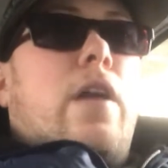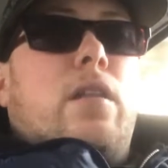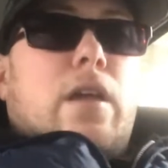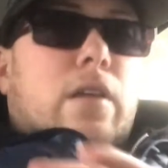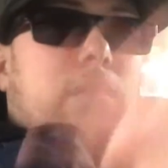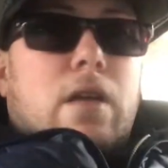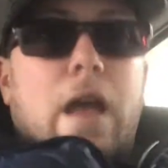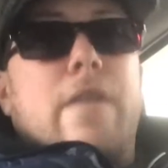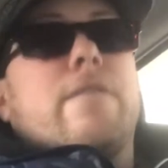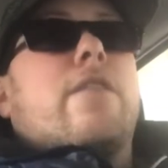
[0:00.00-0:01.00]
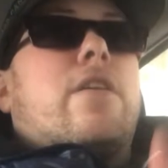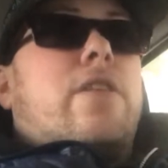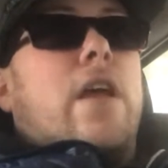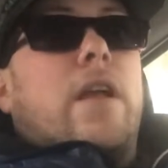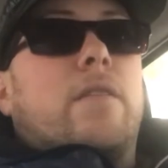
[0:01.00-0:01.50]
Like
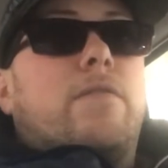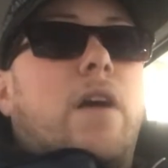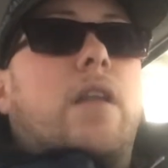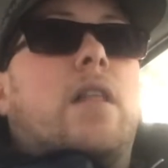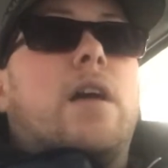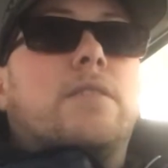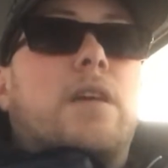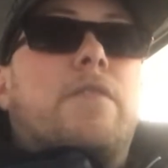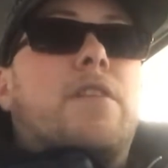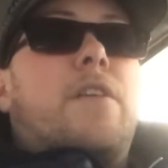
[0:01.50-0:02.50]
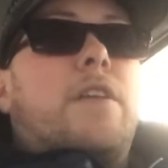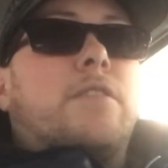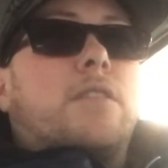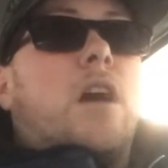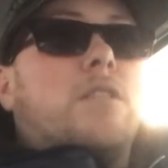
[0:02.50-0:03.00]
everything, finalize everything,
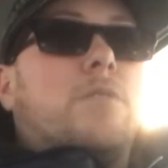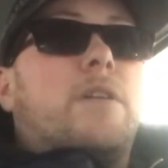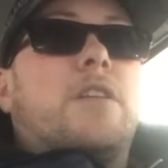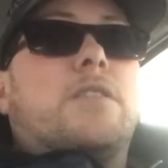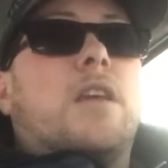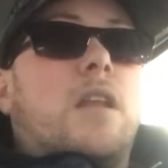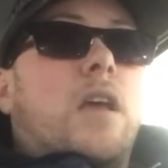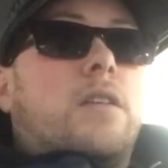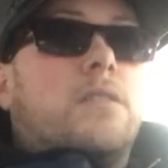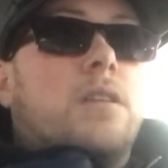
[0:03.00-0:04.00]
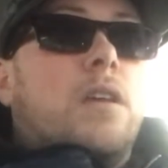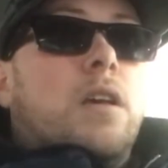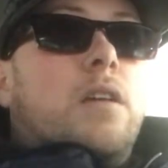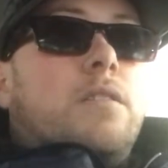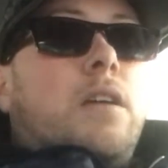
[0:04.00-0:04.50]
costuming, scenics,
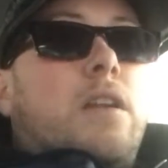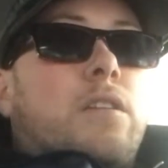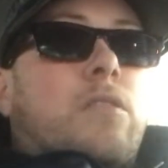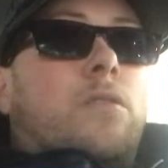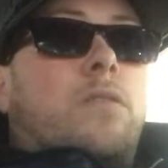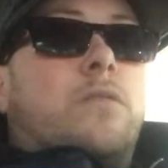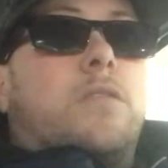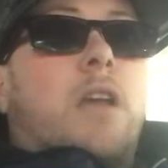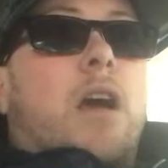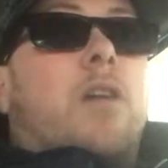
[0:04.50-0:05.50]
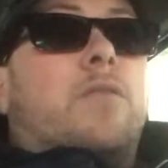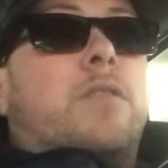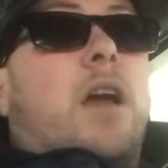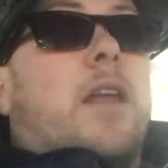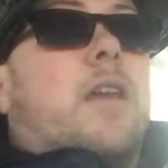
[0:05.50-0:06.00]
technical,
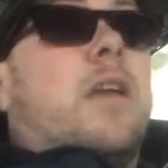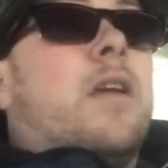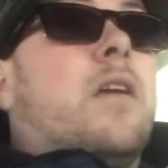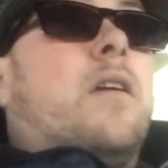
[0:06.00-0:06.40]
sound, lighting,